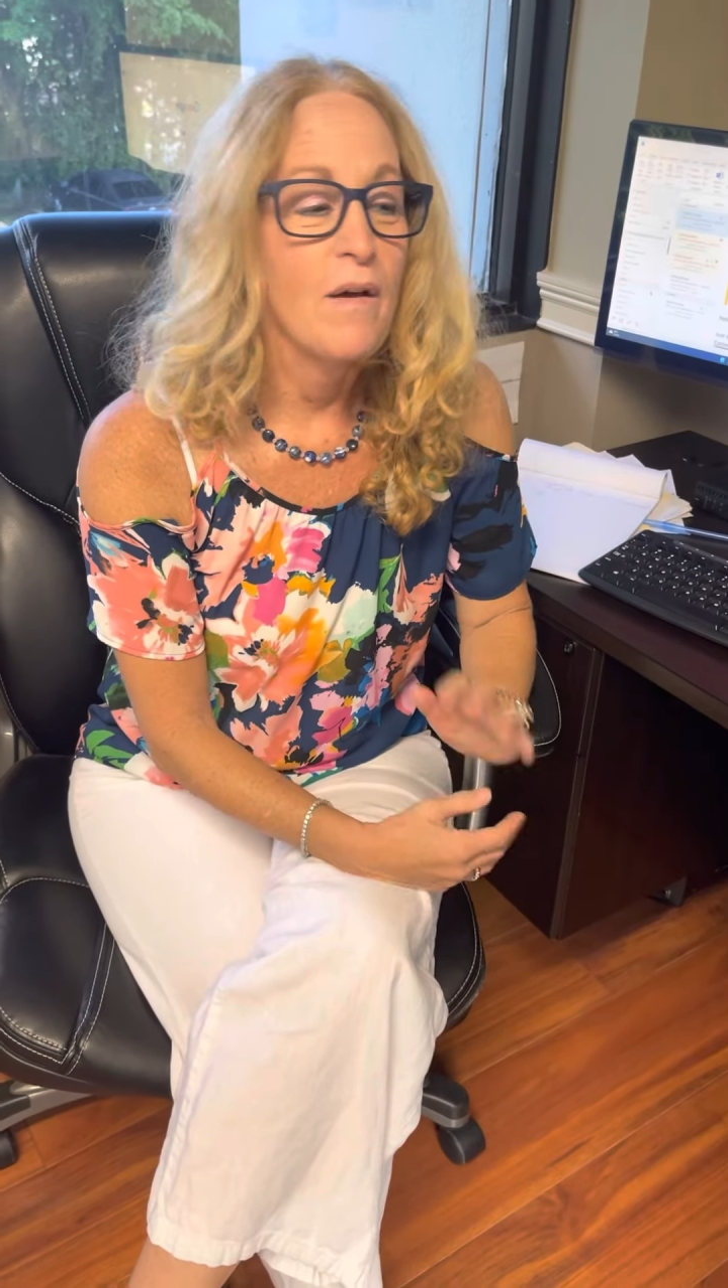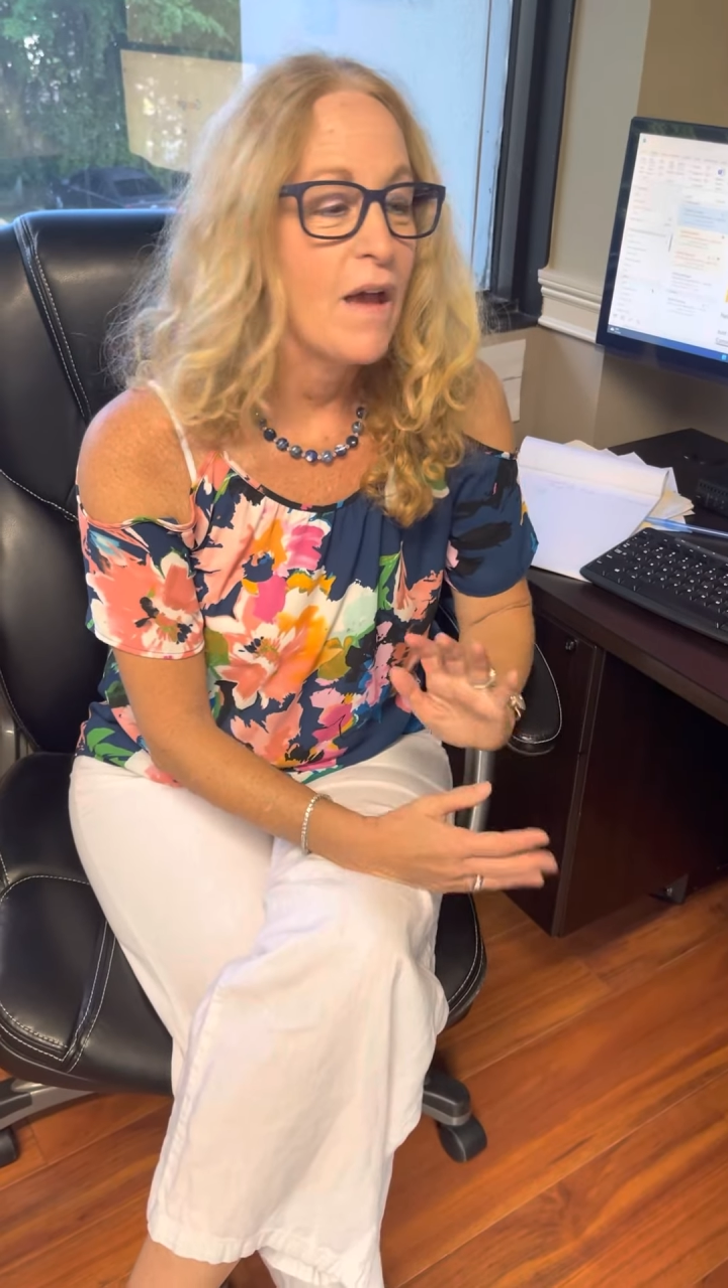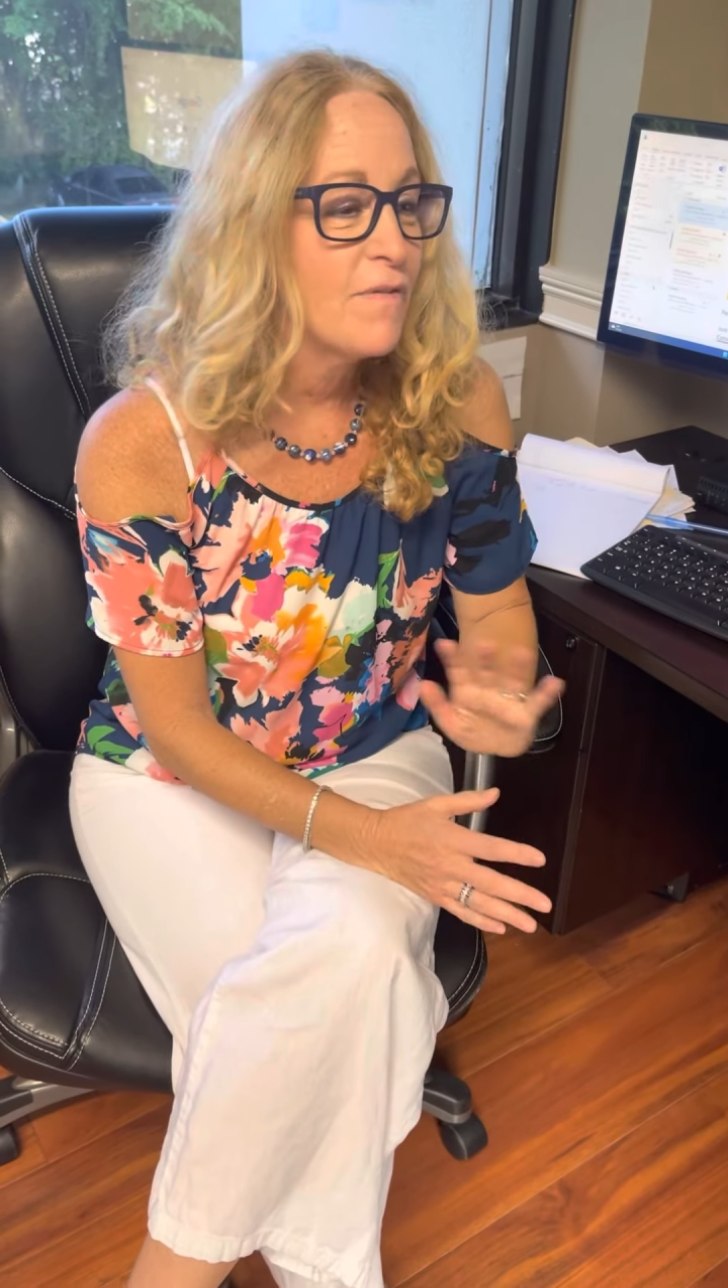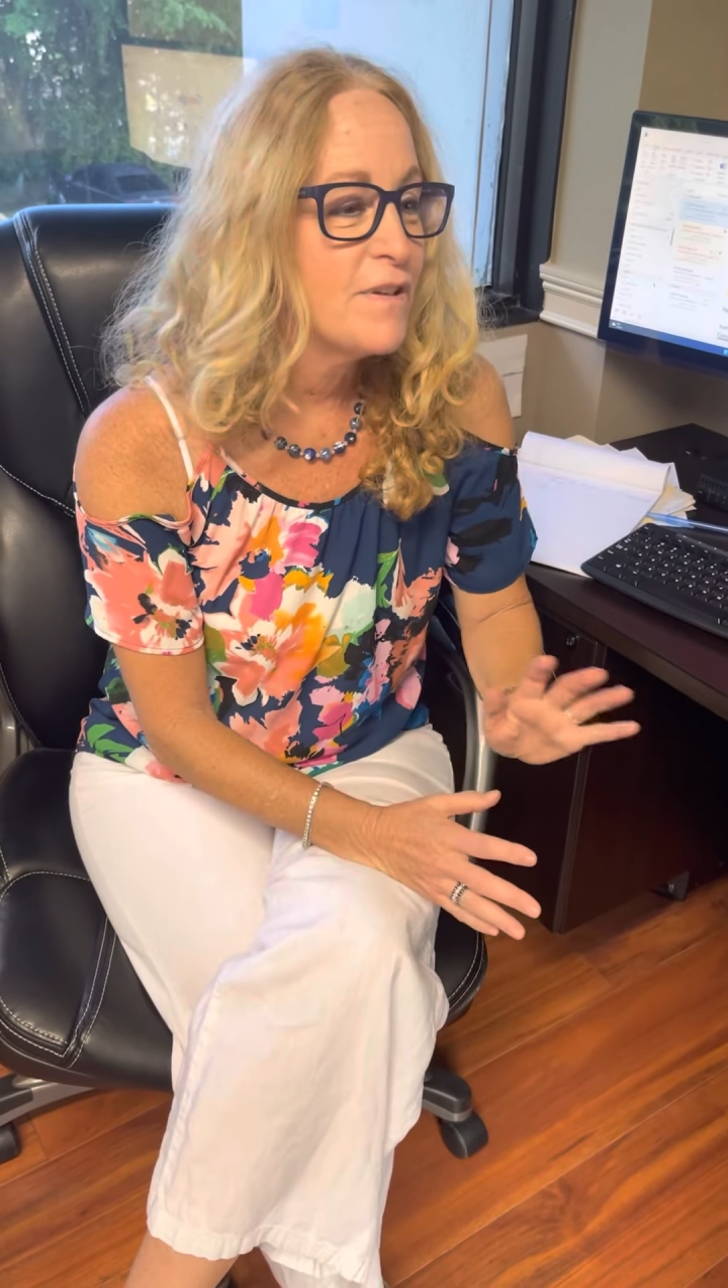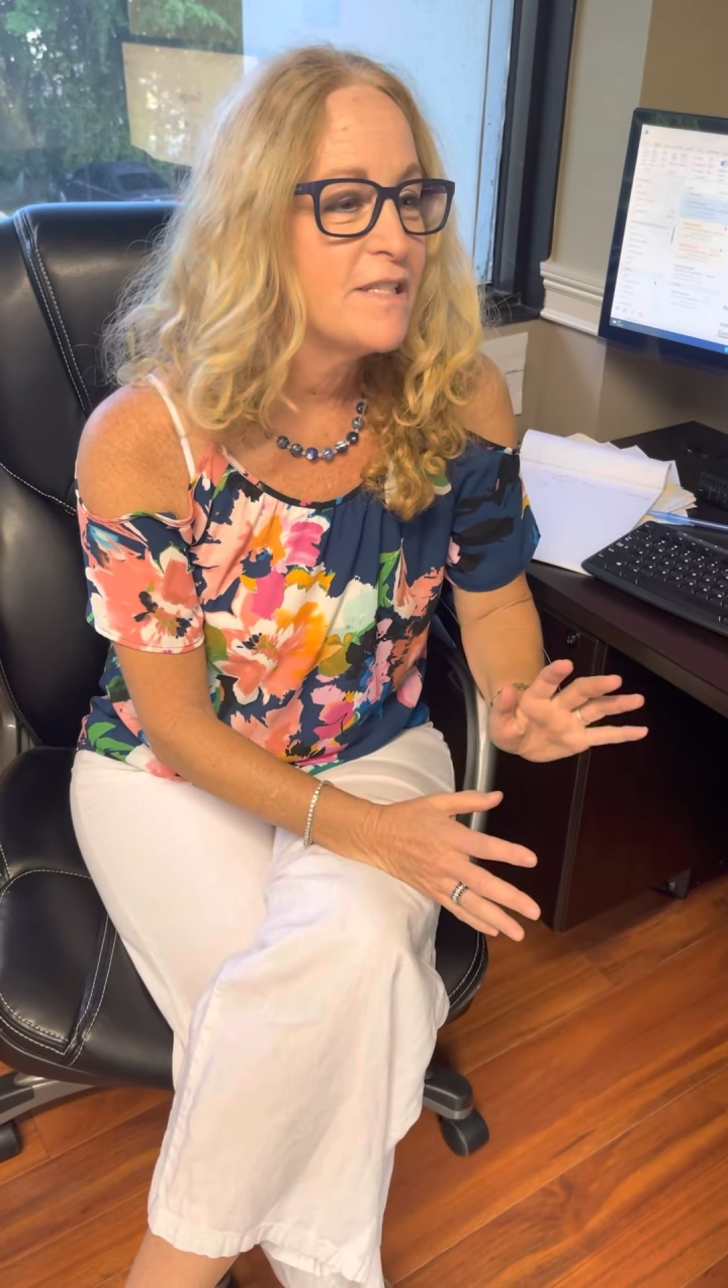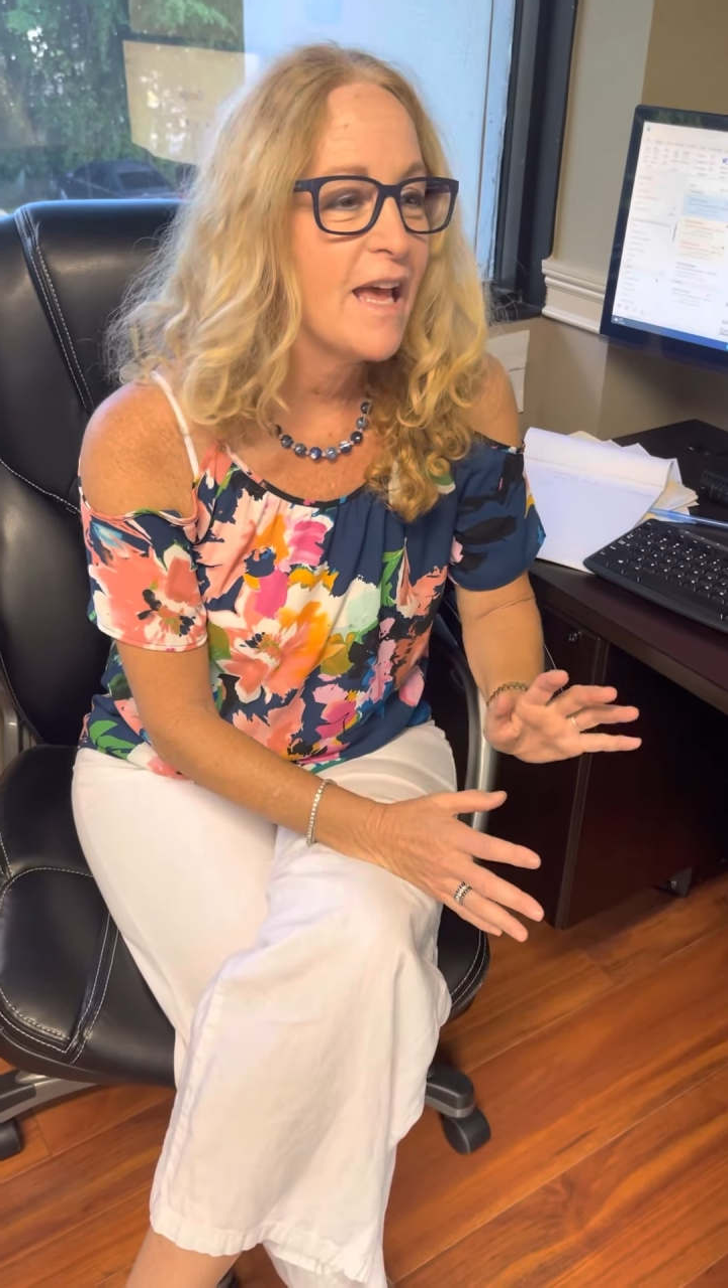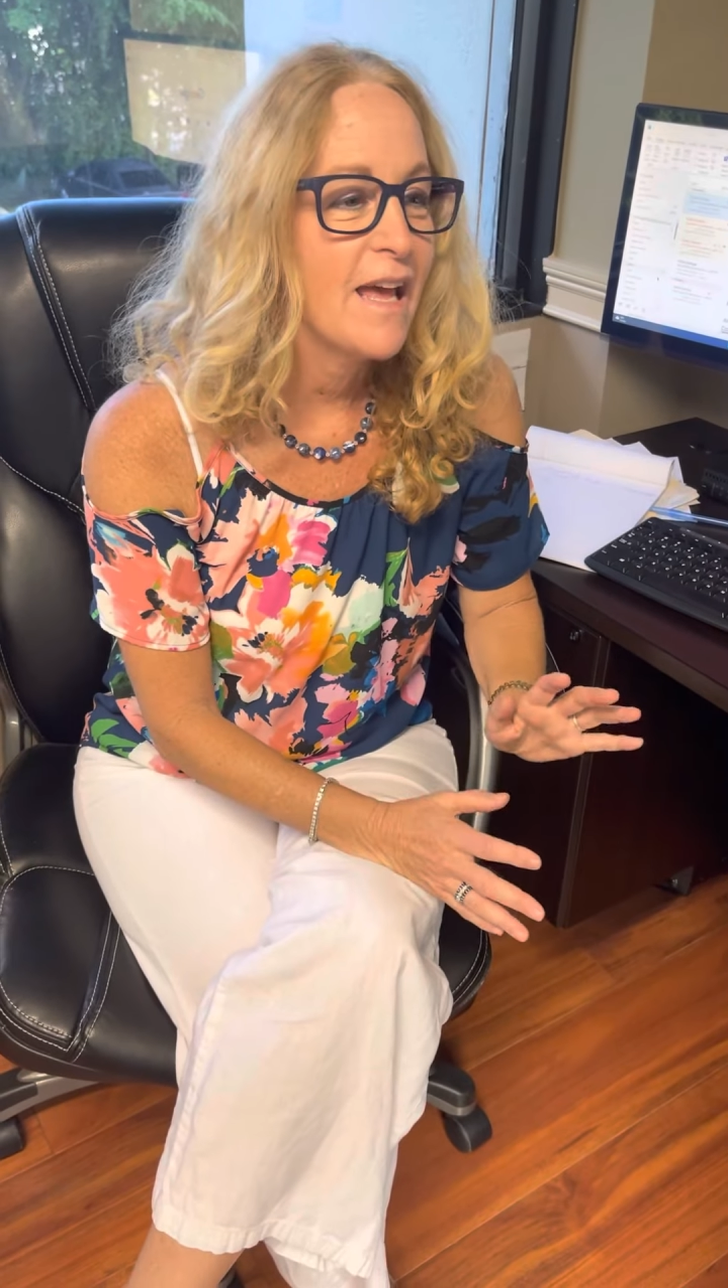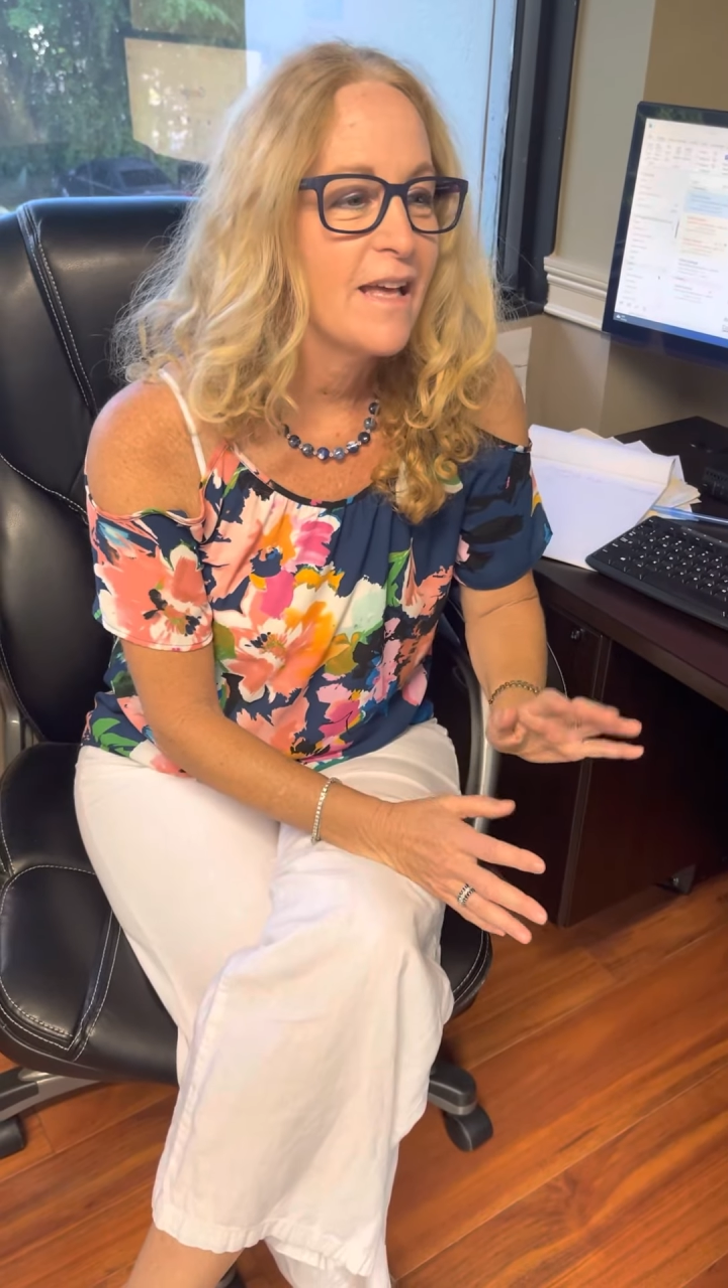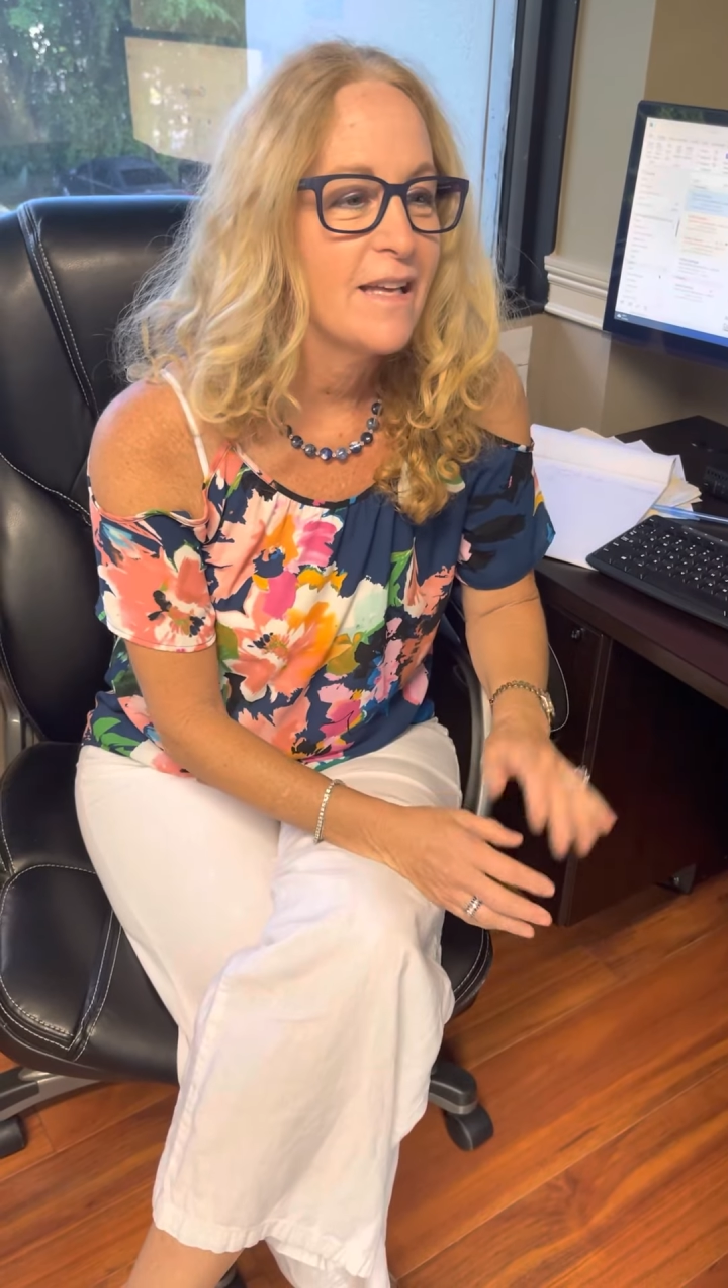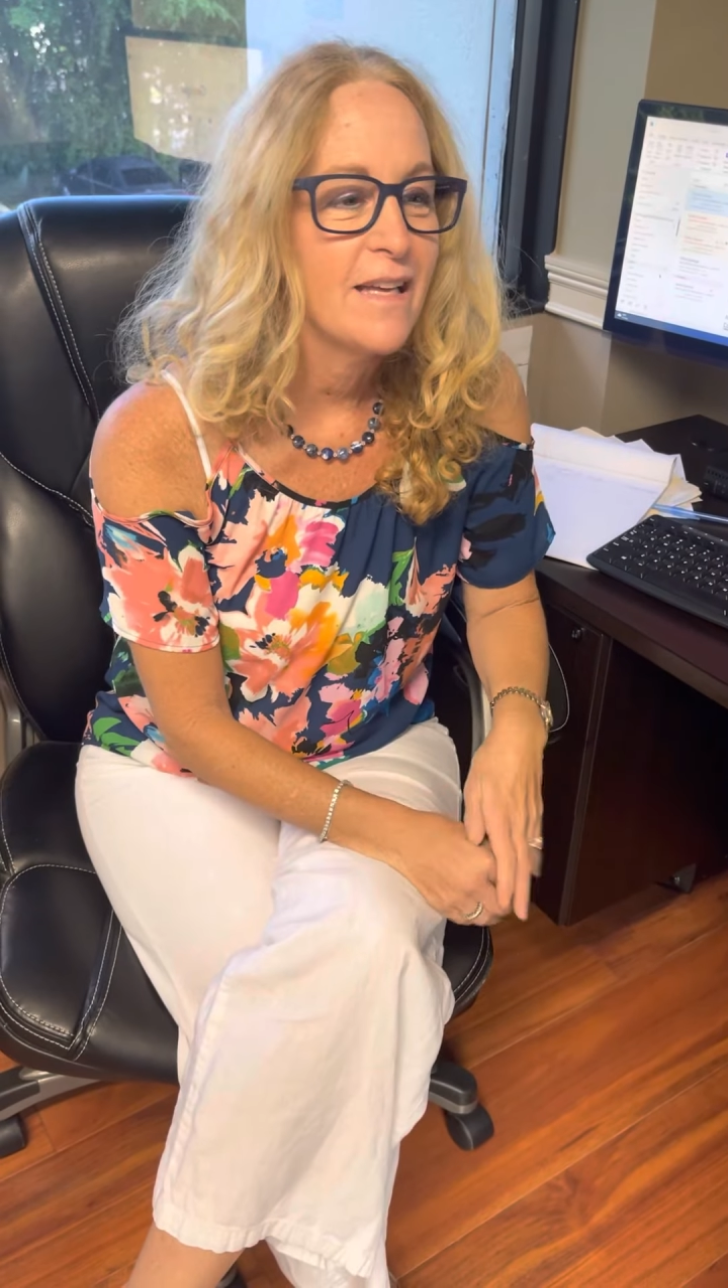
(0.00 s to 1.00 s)
every
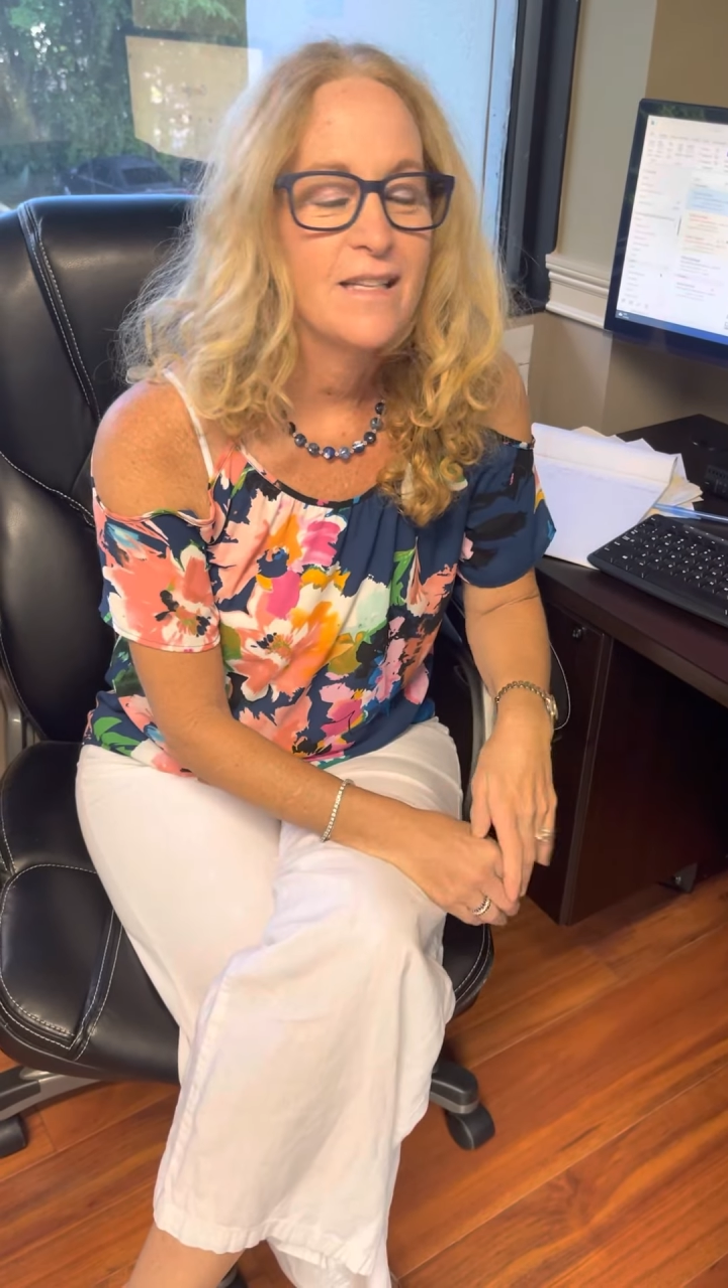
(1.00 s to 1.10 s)
day